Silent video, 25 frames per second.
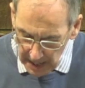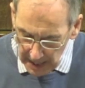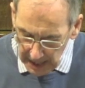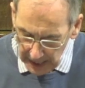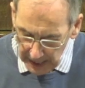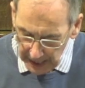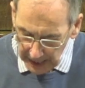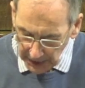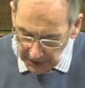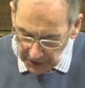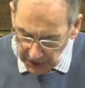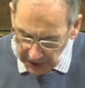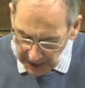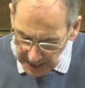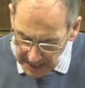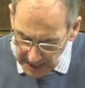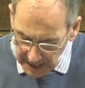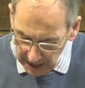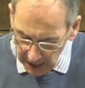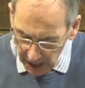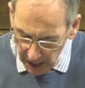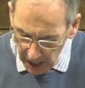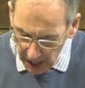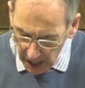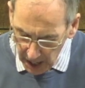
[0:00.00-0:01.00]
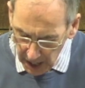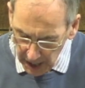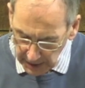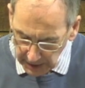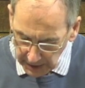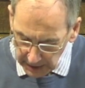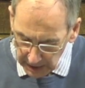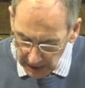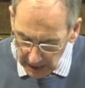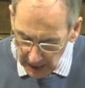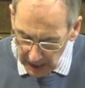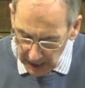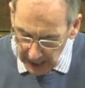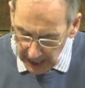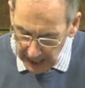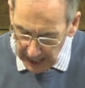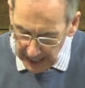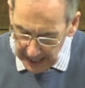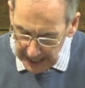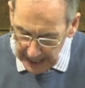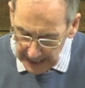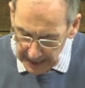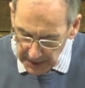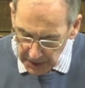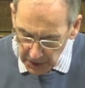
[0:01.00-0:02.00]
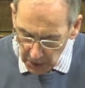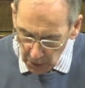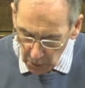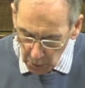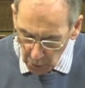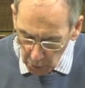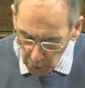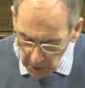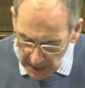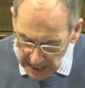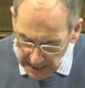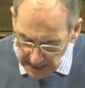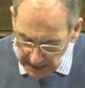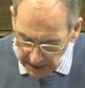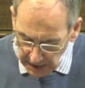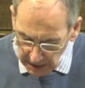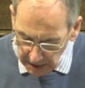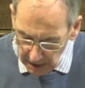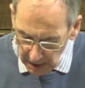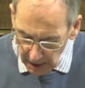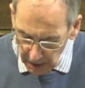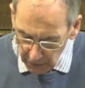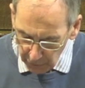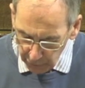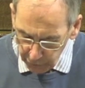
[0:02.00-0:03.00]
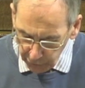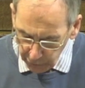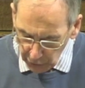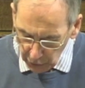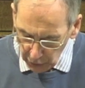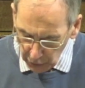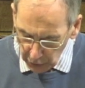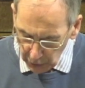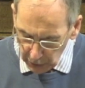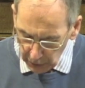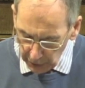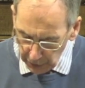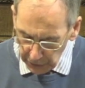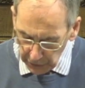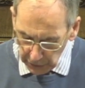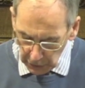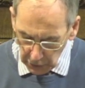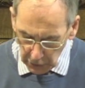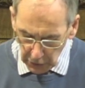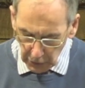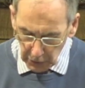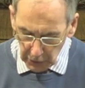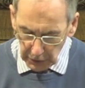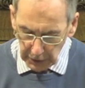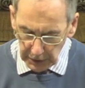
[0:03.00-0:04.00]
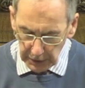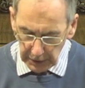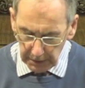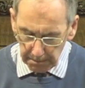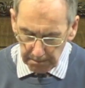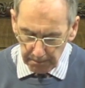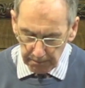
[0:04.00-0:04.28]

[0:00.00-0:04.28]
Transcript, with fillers: and take heart and wait for the Lord.